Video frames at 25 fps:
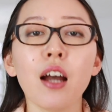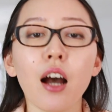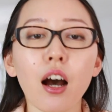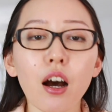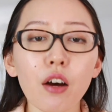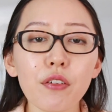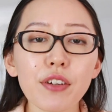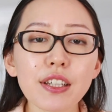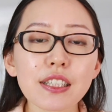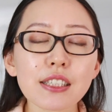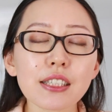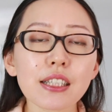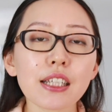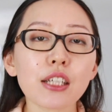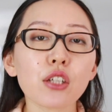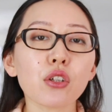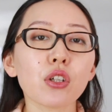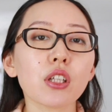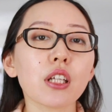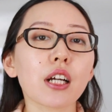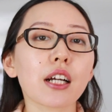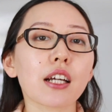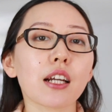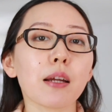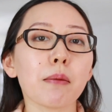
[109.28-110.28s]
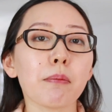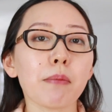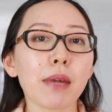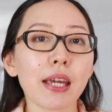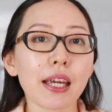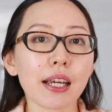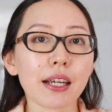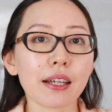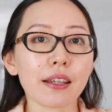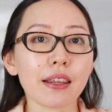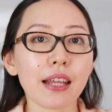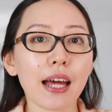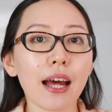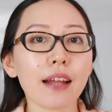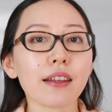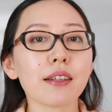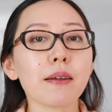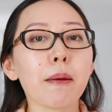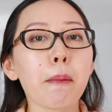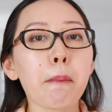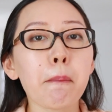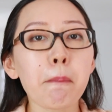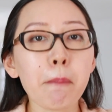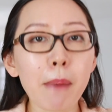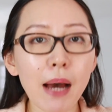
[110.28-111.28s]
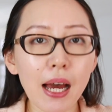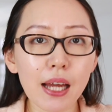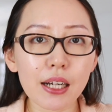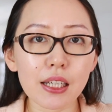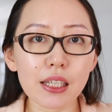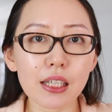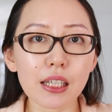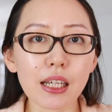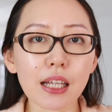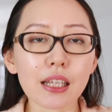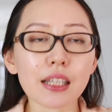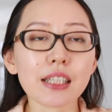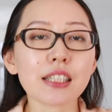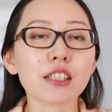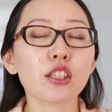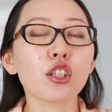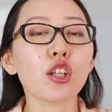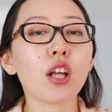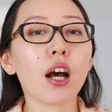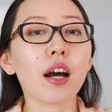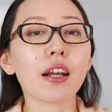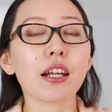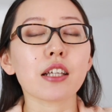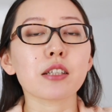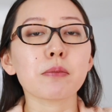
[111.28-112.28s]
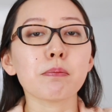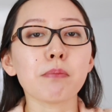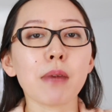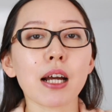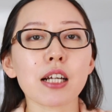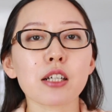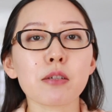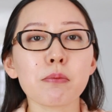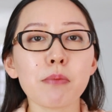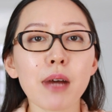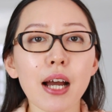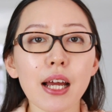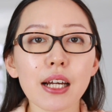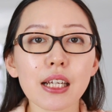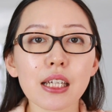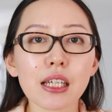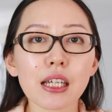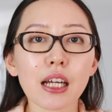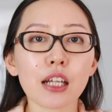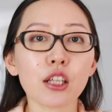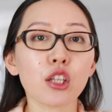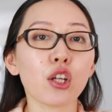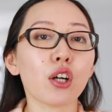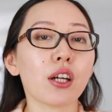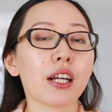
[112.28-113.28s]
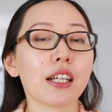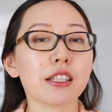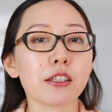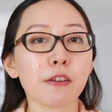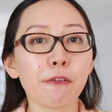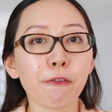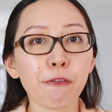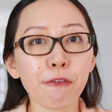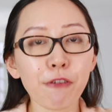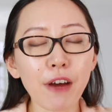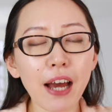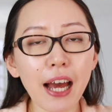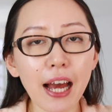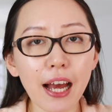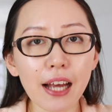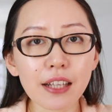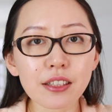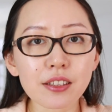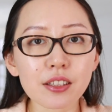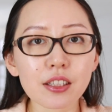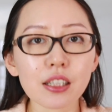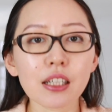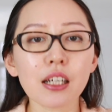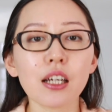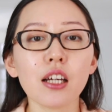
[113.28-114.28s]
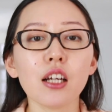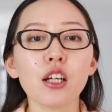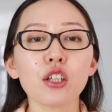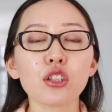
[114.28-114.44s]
obviously you're not gonna make that money, at least not as much money and not as fast,